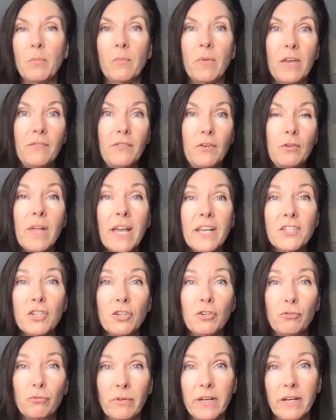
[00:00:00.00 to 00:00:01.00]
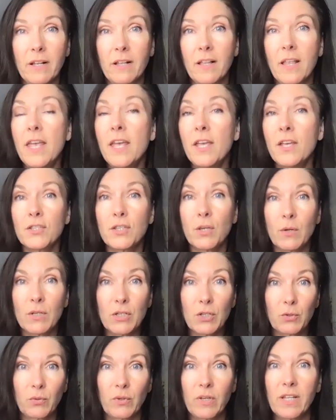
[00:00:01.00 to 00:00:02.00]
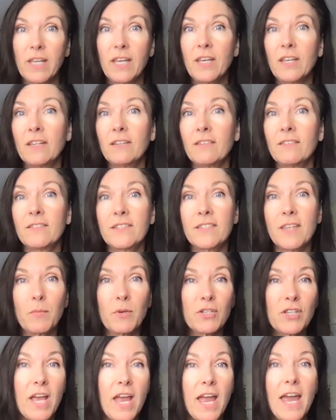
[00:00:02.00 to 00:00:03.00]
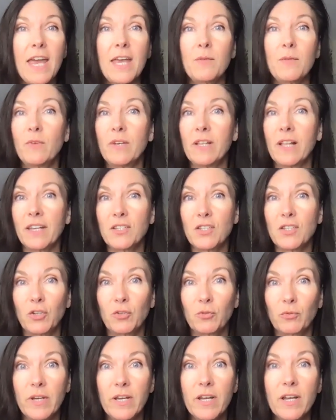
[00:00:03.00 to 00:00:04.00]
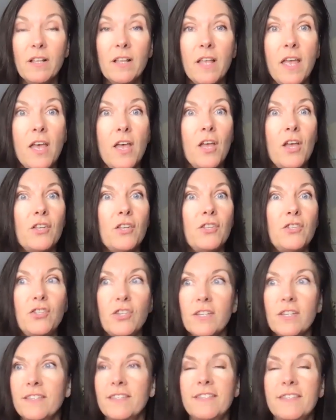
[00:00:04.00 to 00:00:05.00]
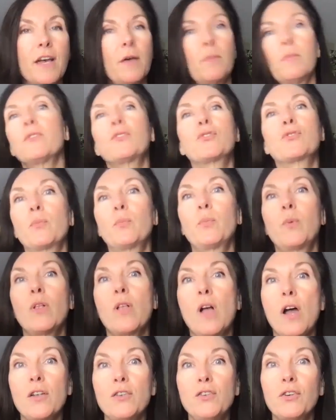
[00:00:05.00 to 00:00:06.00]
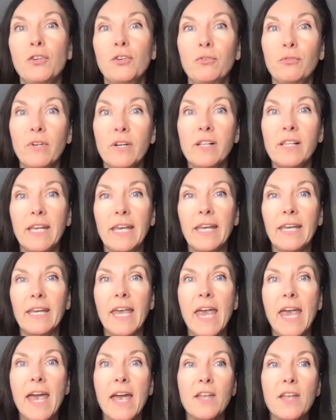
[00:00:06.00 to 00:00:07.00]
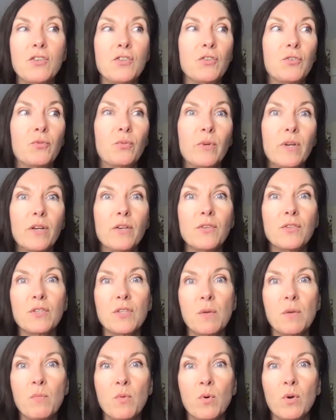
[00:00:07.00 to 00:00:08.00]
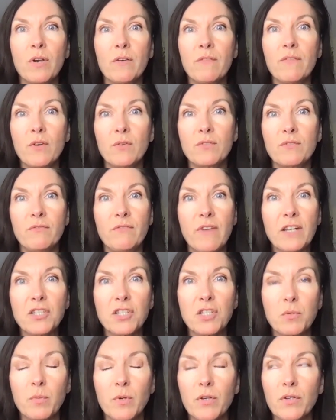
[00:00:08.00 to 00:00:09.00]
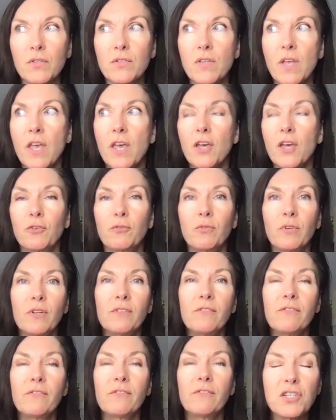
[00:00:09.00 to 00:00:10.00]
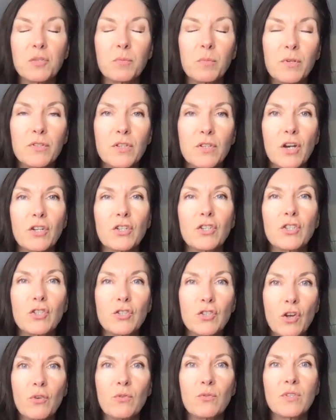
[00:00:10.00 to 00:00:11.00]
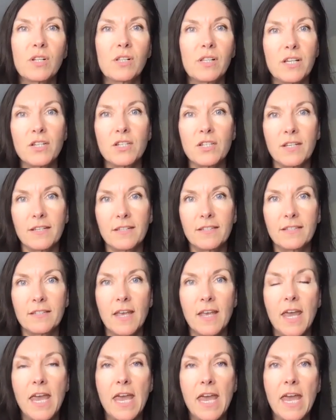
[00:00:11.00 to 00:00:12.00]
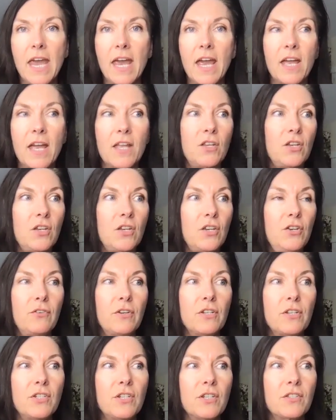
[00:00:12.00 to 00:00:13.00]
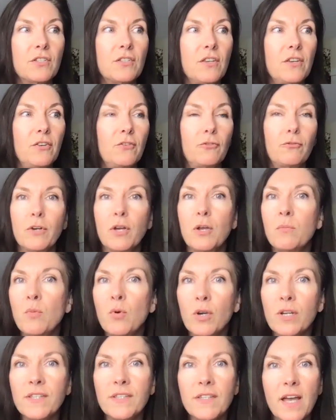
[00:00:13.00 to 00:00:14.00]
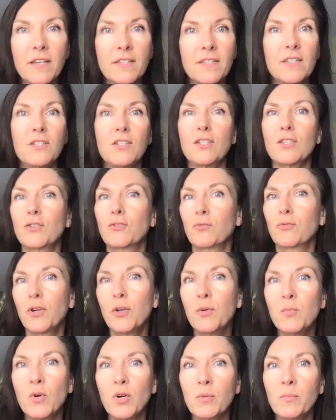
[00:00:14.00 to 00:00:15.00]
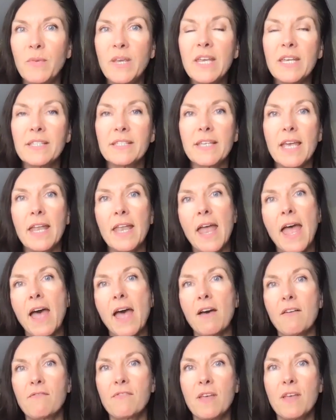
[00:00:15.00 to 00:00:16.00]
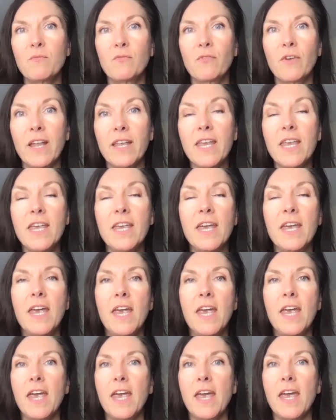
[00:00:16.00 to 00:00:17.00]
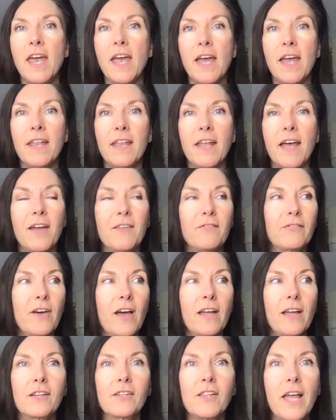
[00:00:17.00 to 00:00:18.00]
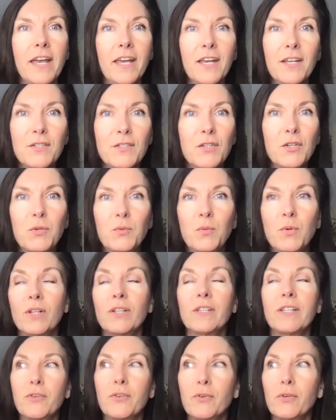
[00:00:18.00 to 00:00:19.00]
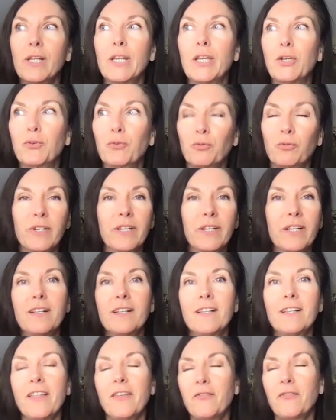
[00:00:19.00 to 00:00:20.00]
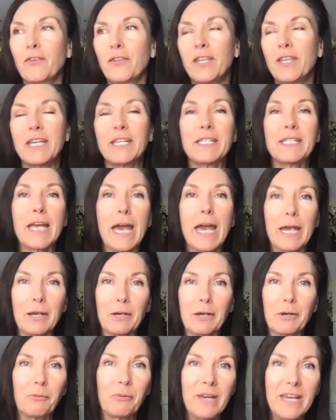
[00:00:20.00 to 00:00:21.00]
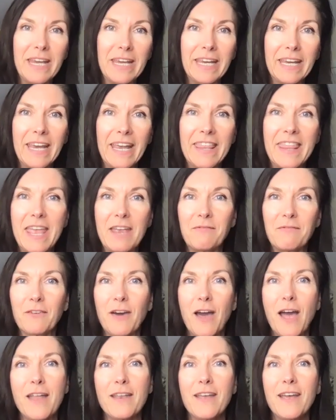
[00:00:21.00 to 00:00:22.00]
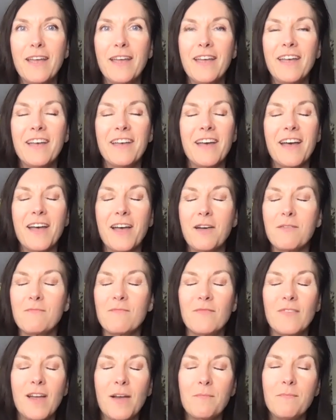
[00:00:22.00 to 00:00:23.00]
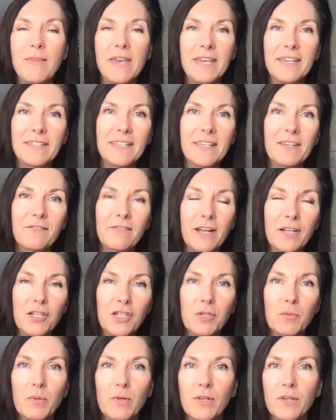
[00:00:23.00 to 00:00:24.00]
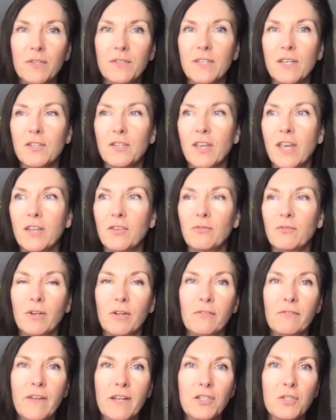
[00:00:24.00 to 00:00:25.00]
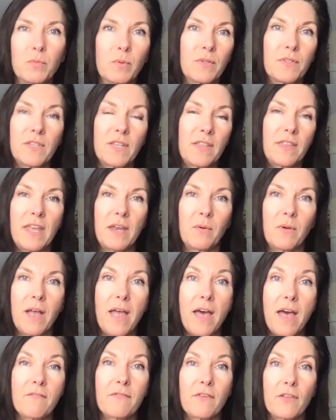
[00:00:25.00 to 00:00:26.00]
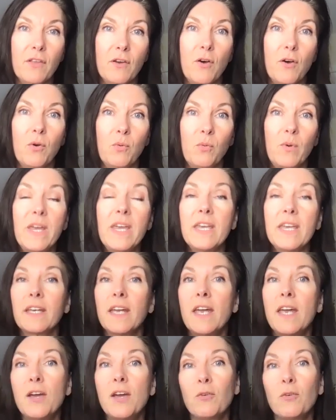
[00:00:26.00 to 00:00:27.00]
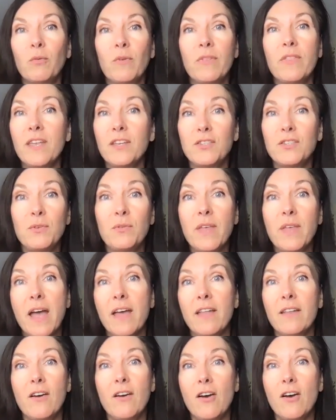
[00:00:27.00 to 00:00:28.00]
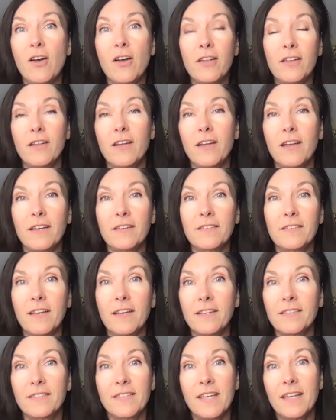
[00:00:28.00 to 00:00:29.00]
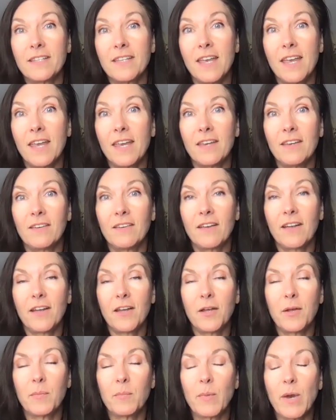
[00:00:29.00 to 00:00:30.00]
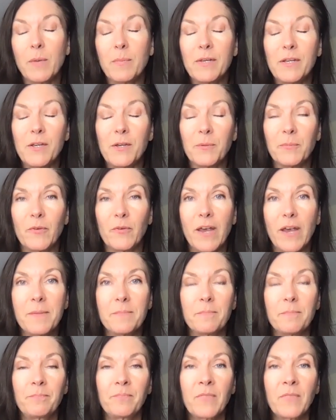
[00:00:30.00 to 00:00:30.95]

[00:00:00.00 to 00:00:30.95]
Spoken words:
if you like to grill. So it's grilling summertime. We like to grill. Just double, triple on your grilling and grill some more of those vegetables. Grilled vegetables are so delicious and you can just grill more sausages, grill more meats and have them ready. And I've got clients who will literally grill for the entire week and they've got amazing vegetables and grilled vegetables that they will have for the whole week when they do that on a Sunday barbecue, right?